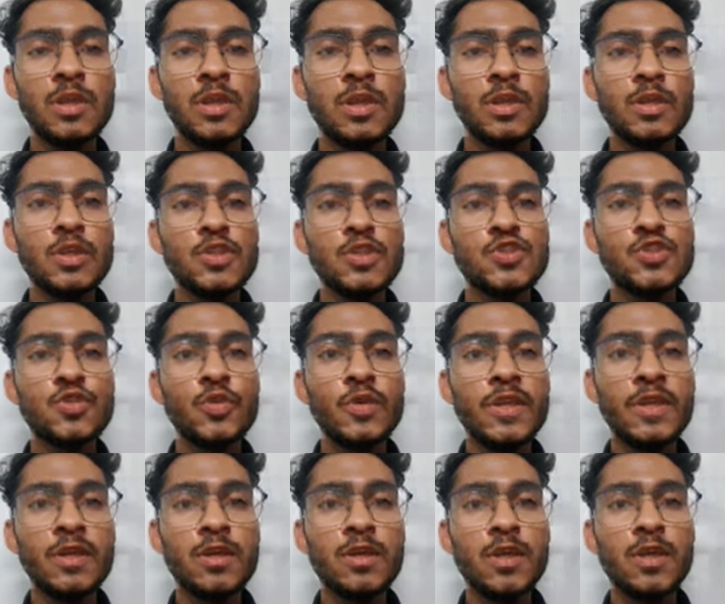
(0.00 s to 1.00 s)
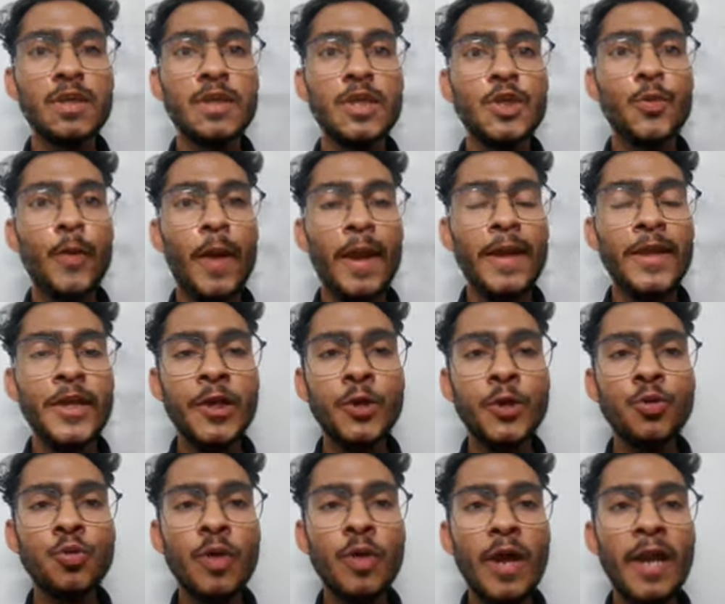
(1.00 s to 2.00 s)
So here
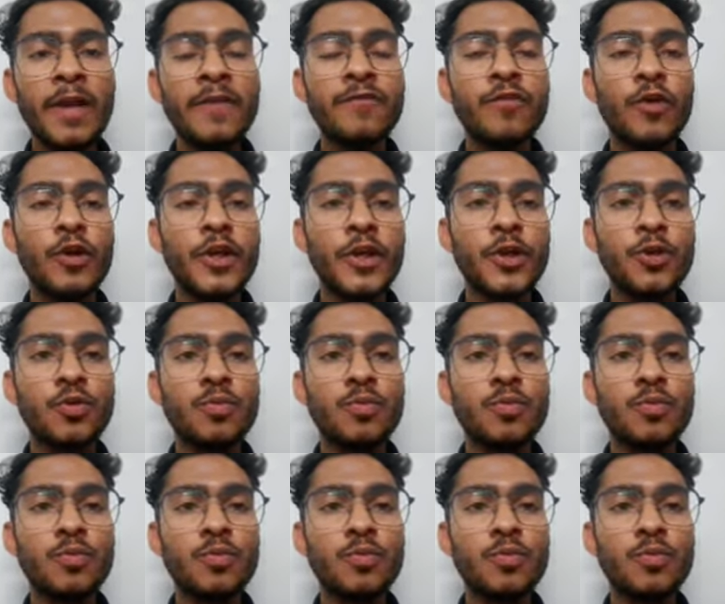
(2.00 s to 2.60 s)
22 and 42,